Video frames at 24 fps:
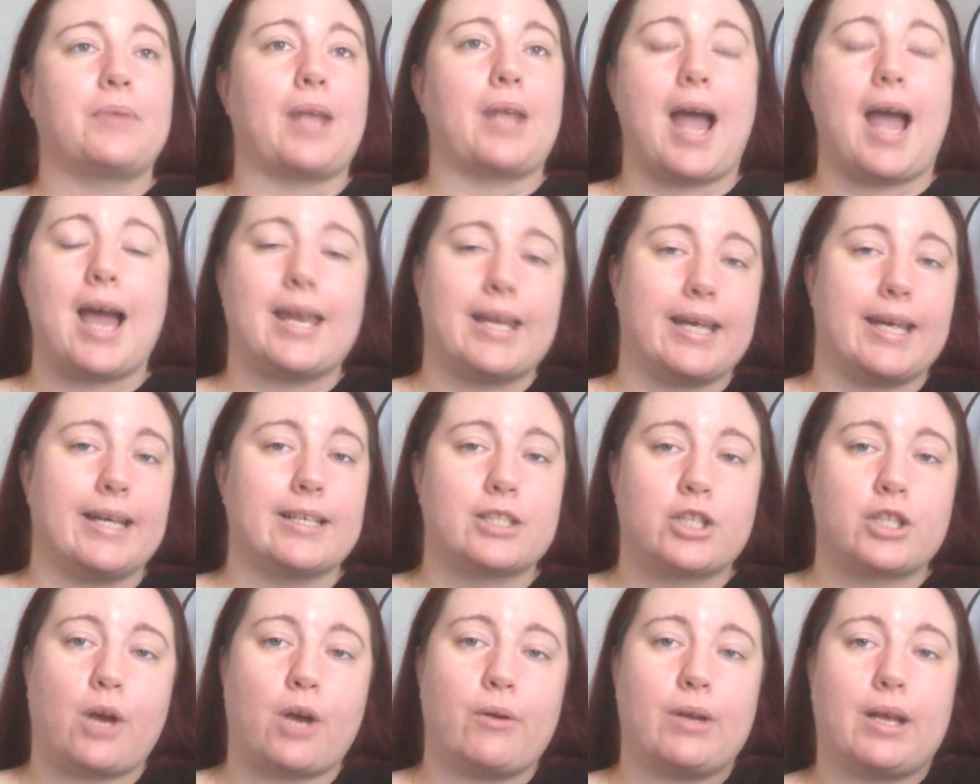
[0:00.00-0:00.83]
And it's
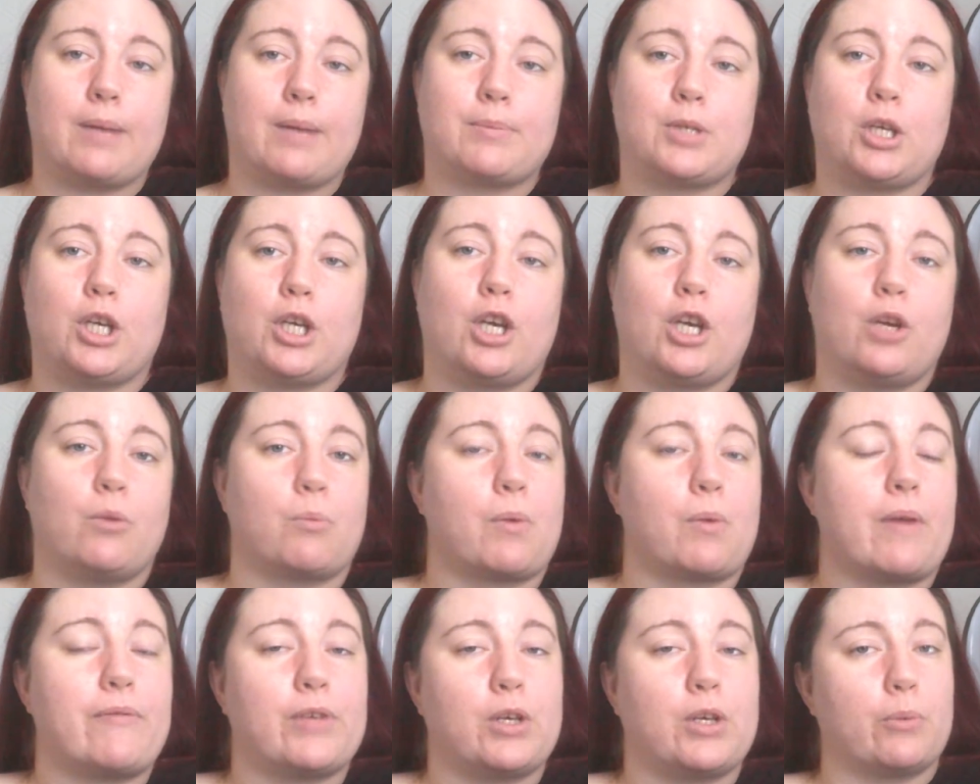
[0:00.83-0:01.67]
totally up to you
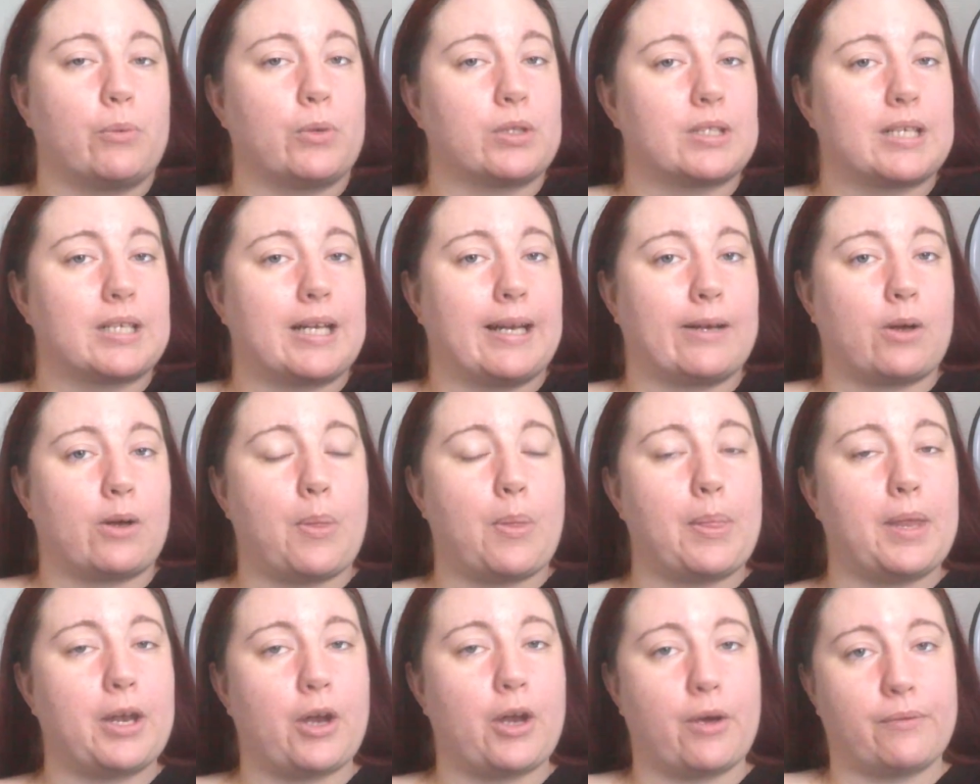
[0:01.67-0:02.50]
whether you want to click on
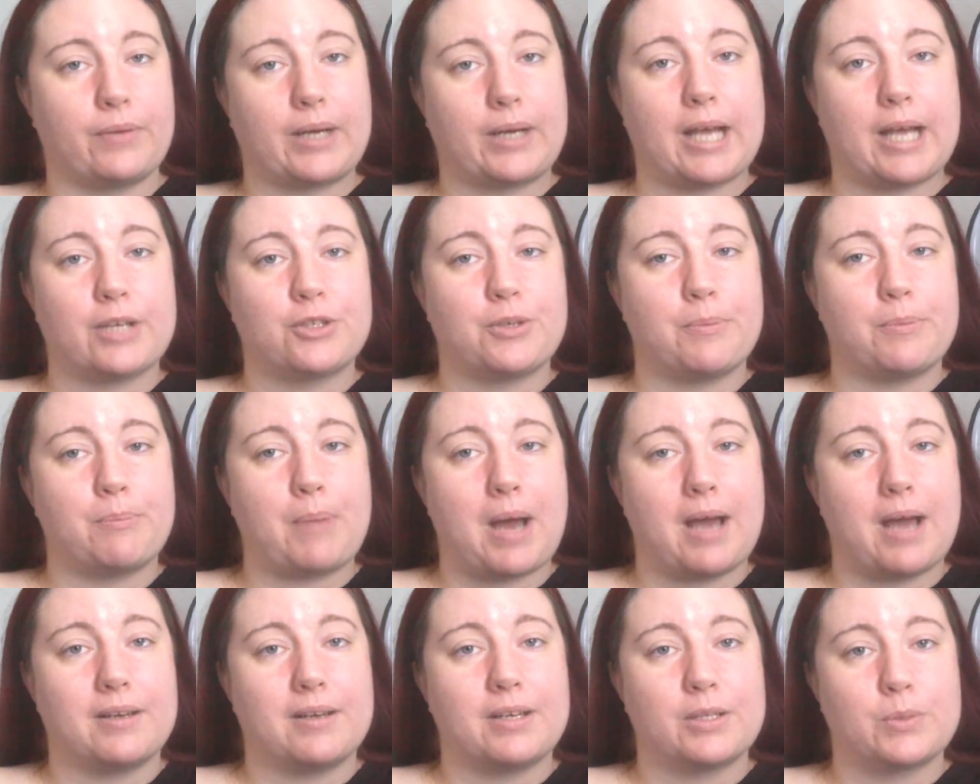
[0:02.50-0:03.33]
the notification
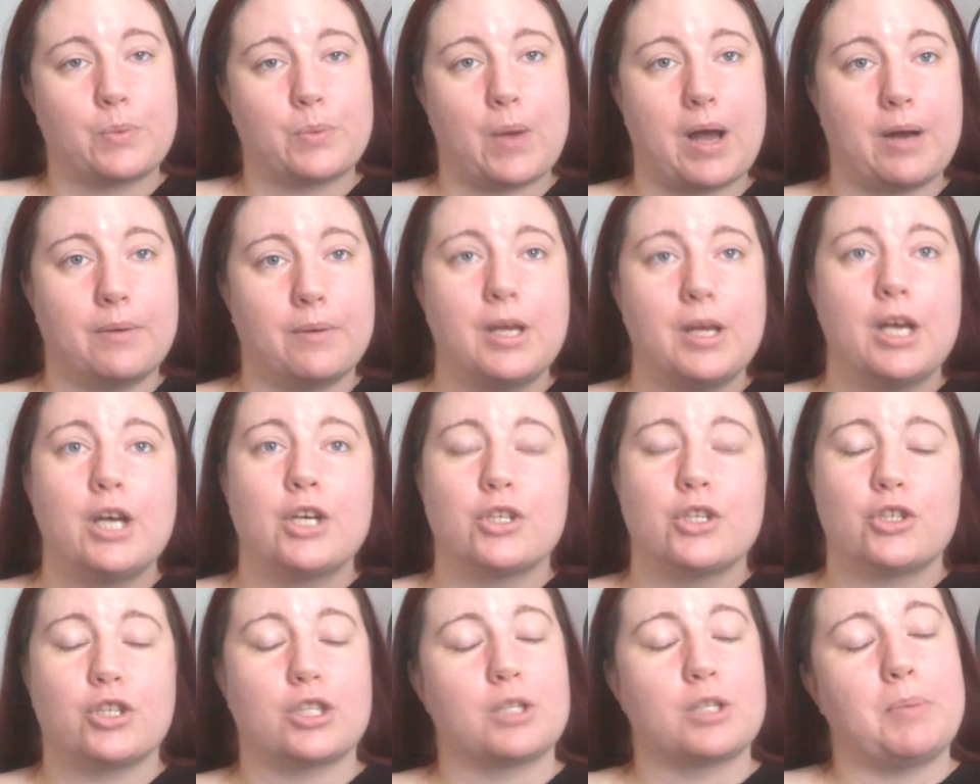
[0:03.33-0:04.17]
button as well,
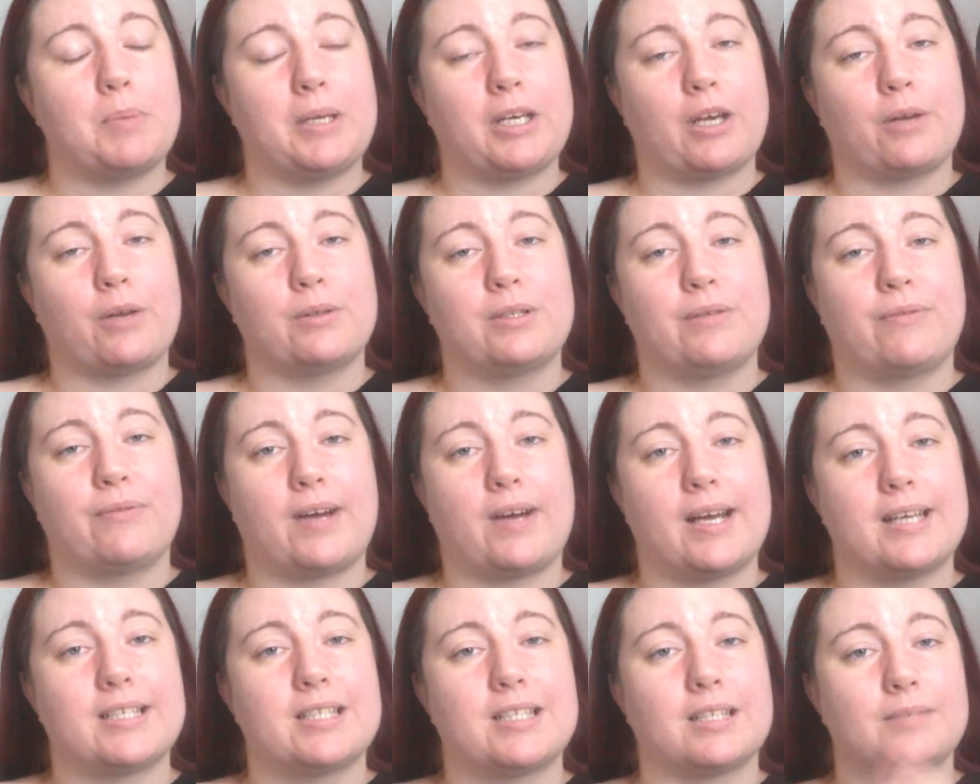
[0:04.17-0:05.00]
just to be
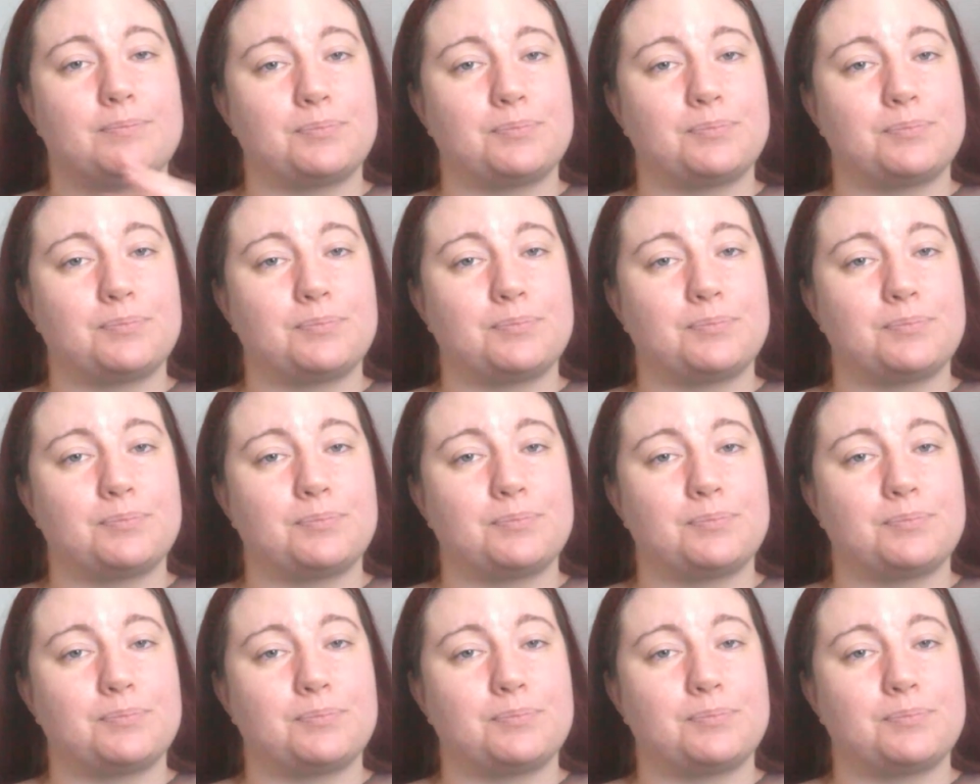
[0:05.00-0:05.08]
notified